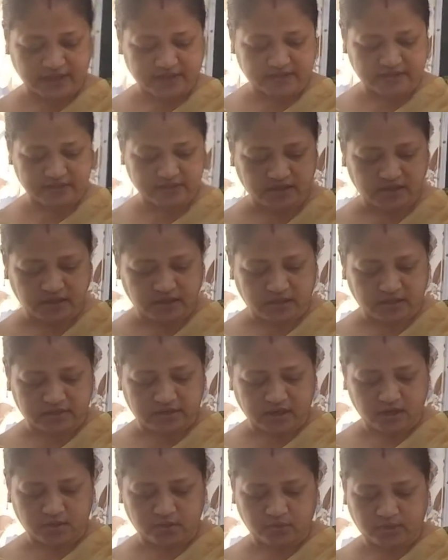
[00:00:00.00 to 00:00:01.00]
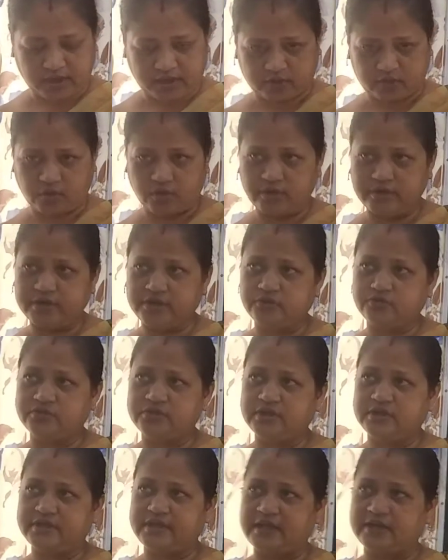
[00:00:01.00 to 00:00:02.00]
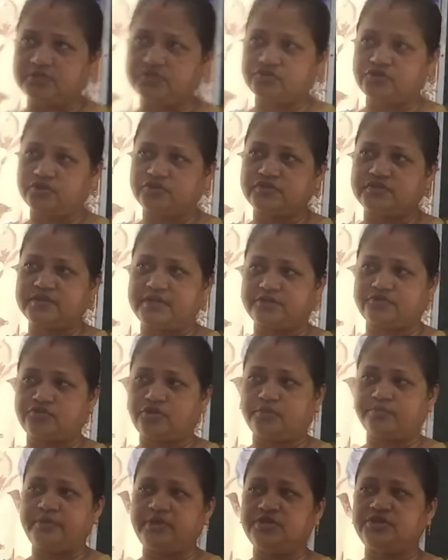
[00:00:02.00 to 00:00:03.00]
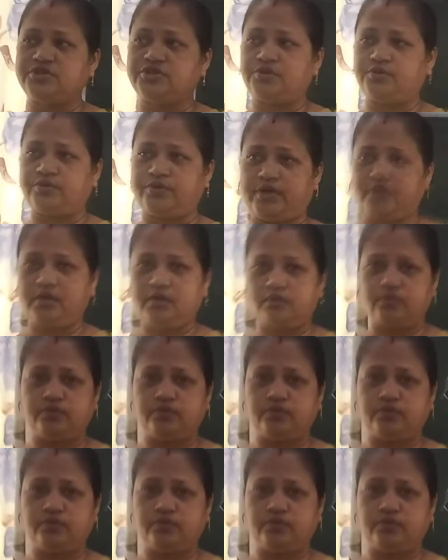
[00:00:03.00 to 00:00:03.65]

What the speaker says: And now, according to the Dalton's atomic theory,